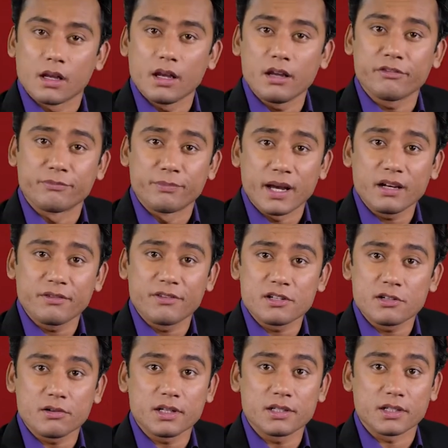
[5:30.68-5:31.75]
If
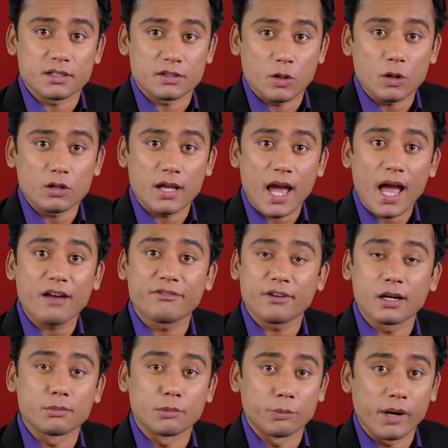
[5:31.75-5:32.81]
beneficiary does not have
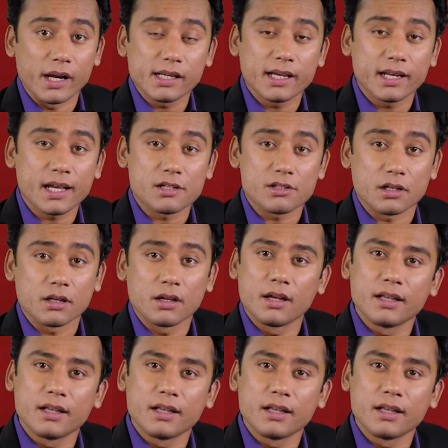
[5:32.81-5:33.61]
a mobile connection,